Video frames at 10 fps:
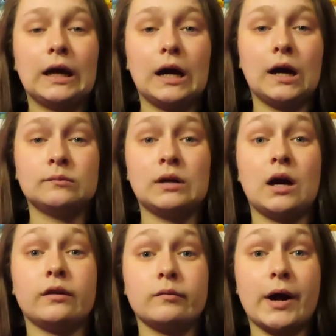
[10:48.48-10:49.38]

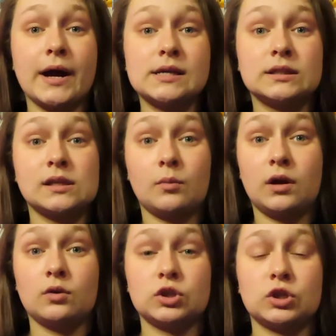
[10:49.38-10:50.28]
Otherwise, someone
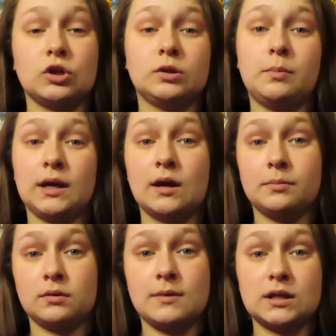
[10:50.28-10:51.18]
else could pick
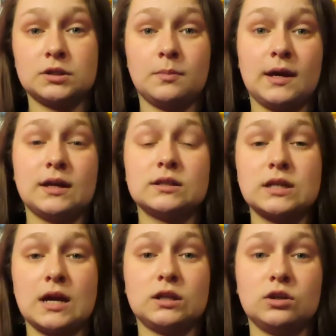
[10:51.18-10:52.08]
up your Magic Band
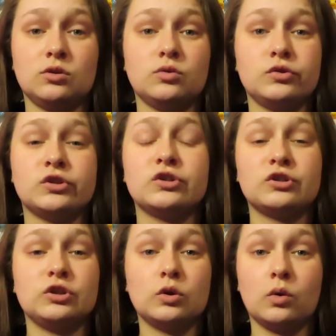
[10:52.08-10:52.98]
and
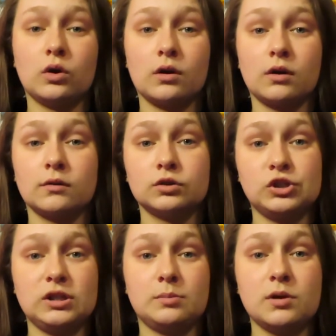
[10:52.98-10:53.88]
use your
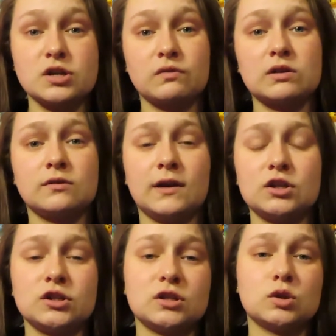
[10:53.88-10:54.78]
Genie Plus
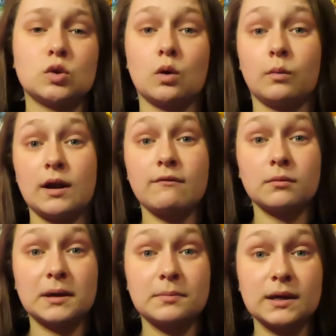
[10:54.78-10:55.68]
reservations or whatever it
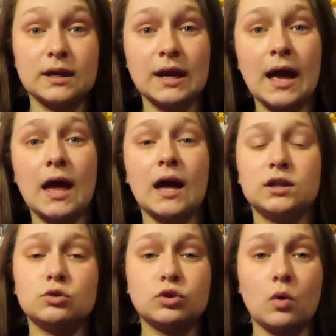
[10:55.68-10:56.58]
may be,
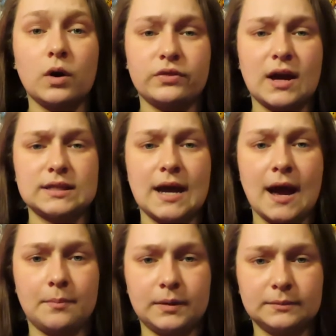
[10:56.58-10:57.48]
and you don't want that to
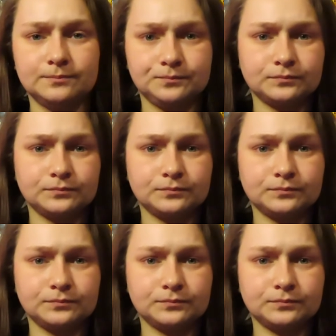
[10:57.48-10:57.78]
happen.